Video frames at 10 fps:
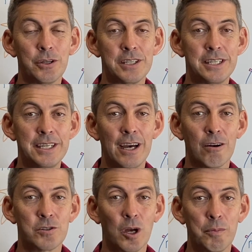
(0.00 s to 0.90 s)
can see,
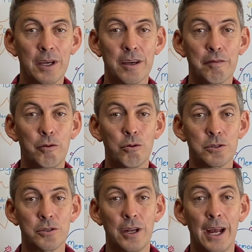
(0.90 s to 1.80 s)
our topic for
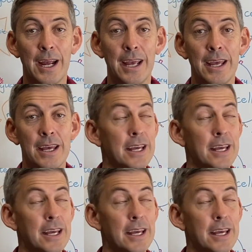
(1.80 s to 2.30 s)
today